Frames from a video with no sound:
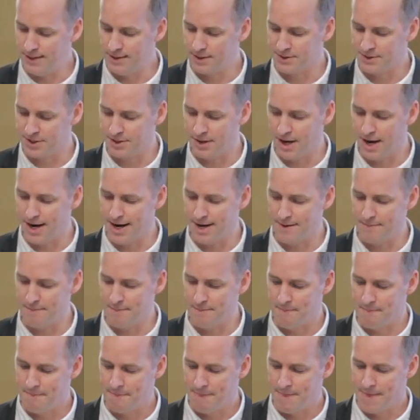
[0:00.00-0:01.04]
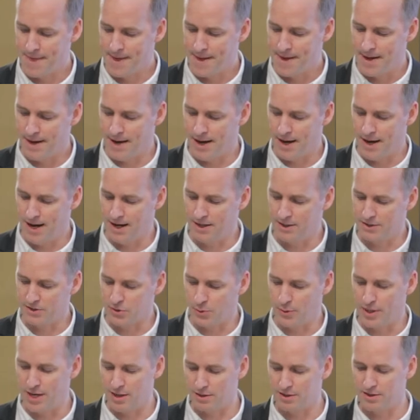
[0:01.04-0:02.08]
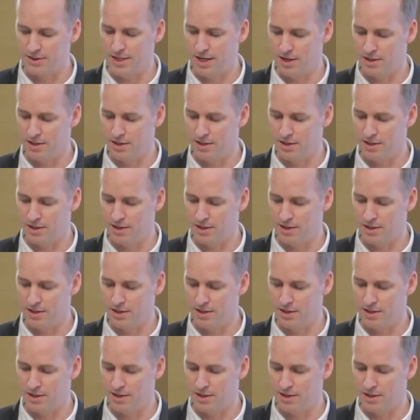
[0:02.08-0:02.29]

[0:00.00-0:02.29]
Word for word: tonight. Uh, so here's,